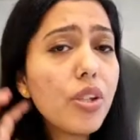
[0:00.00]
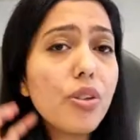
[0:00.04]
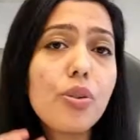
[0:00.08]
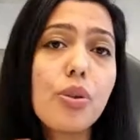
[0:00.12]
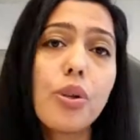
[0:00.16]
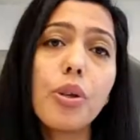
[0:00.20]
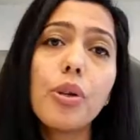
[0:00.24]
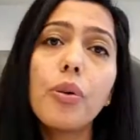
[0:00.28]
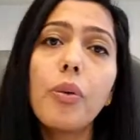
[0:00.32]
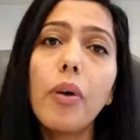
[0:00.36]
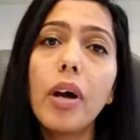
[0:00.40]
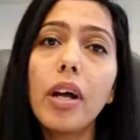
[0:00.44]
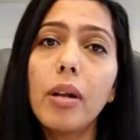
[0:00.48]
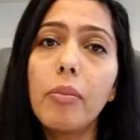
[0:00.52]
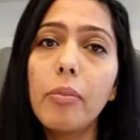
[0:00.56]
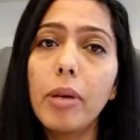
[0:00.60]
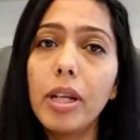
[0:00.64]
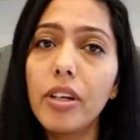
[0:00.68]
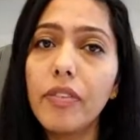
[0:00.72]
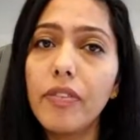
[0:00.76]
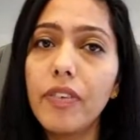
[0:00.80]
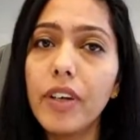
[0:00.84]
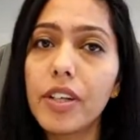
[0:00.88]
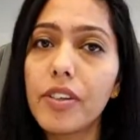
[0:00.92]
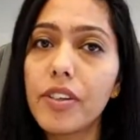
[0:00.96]
So you are a
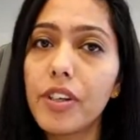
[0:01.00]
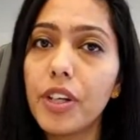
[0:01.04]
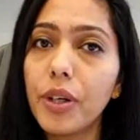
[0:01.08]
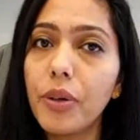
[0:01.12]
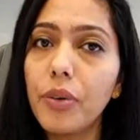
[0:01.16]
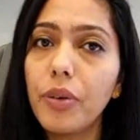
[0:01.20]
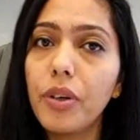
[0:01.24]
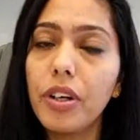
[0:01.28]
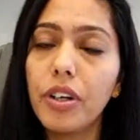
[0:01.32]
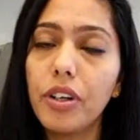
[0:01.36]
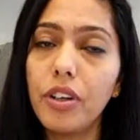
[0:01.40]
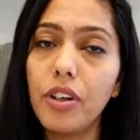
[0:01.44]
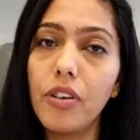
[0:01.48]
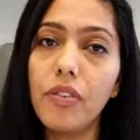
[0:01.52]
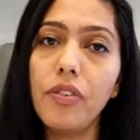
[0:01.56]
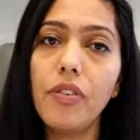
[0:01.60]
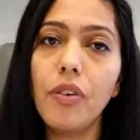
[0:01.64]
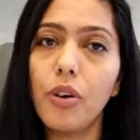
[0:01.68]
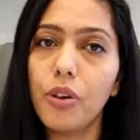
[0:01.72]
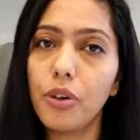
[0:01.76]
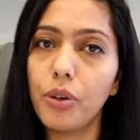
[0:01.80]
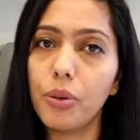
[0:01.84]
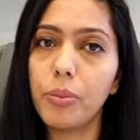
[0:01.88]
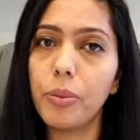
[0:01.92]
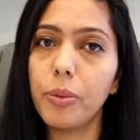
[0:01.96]
manufacturing unit of
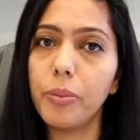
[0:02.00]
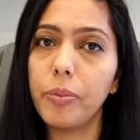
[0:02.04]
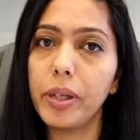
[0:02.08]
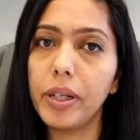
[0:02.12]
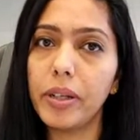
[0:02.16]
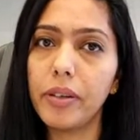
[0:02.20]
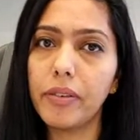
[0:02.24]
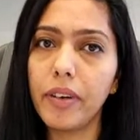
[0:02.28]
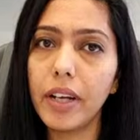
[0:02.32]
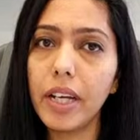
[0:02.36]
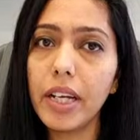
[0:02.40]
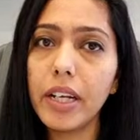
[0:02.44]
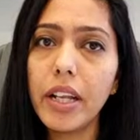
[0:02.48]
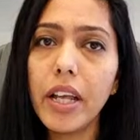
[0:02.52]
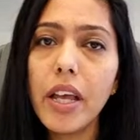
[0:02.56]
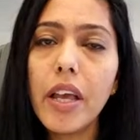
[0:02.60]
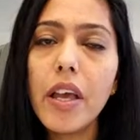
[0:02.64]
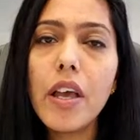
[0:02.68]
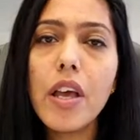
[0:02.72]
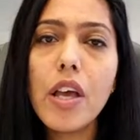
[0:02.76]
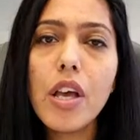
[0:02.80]
automobile, right?